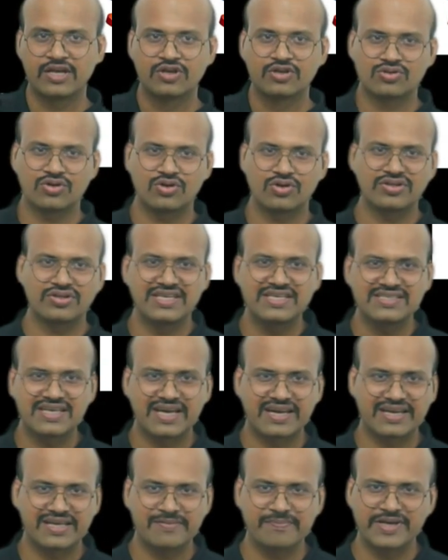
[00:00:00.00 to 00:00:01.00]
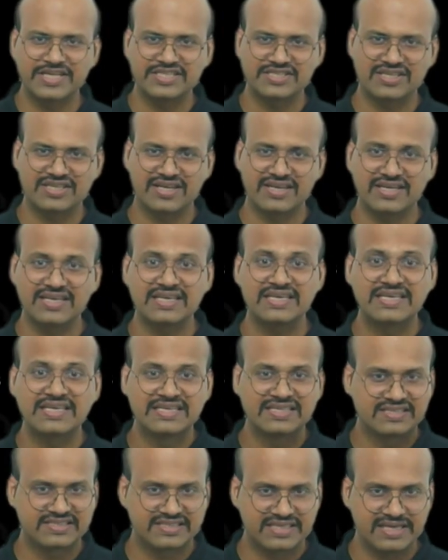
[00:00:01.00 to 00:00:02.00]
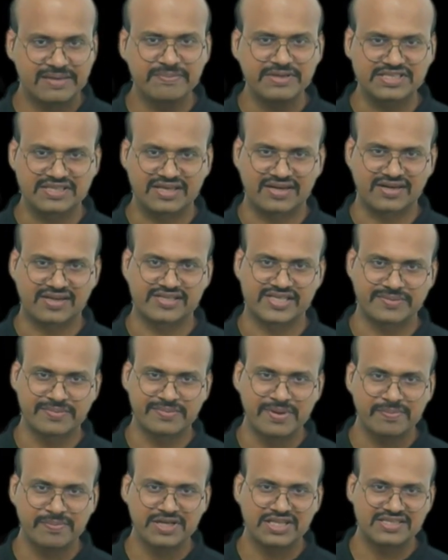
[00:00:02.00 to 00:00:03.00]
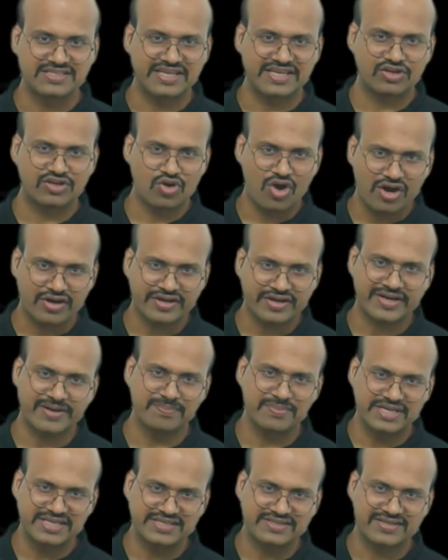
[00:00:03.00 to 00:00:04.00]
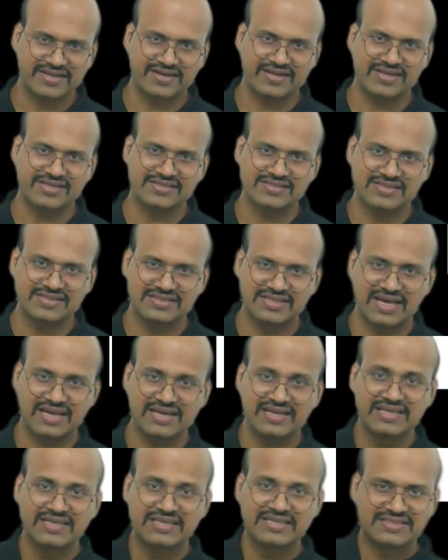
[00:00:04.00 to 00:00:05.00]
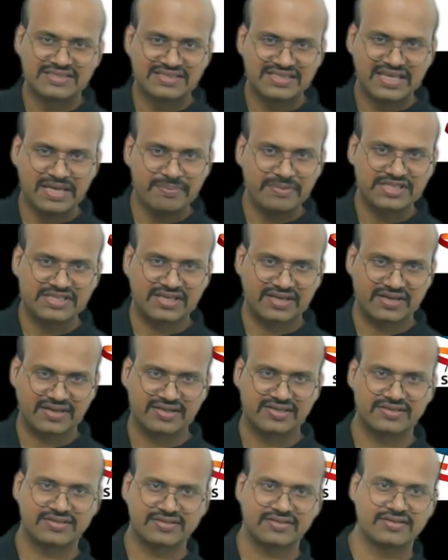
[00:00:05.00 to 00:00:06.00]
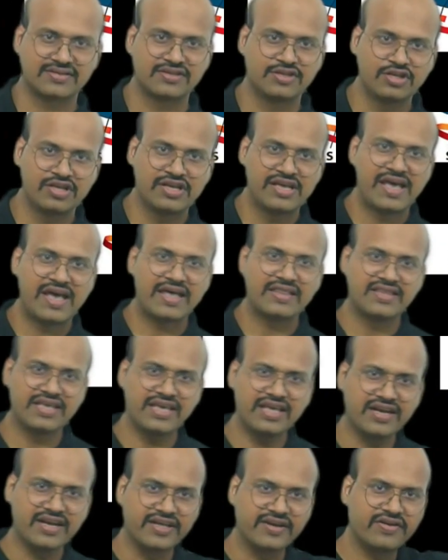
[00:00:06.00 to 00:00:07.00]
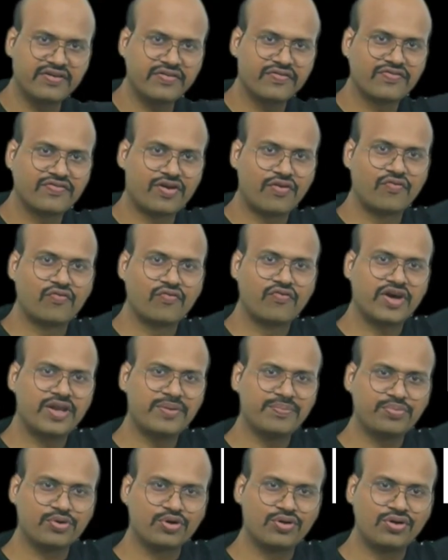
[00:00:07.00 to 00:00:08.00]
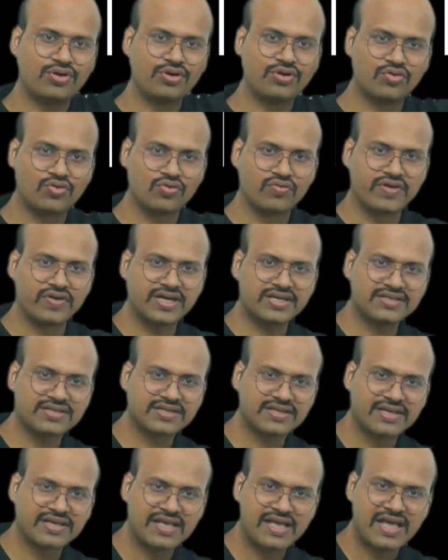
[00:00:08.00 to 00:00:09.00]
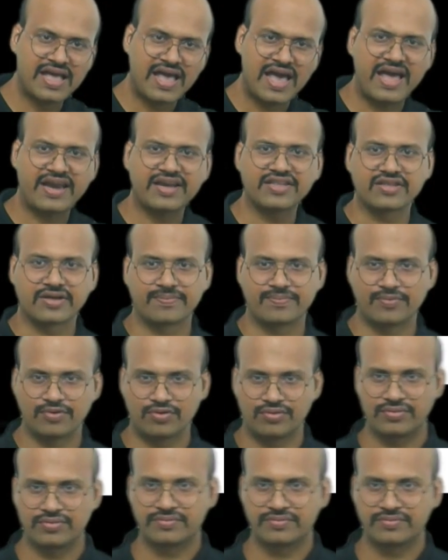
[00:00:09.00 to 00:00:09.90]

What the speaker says: So these are imaginary semicircles. Remember, these are not complete circles, these are semicircles. And they run from one pole towards another pole.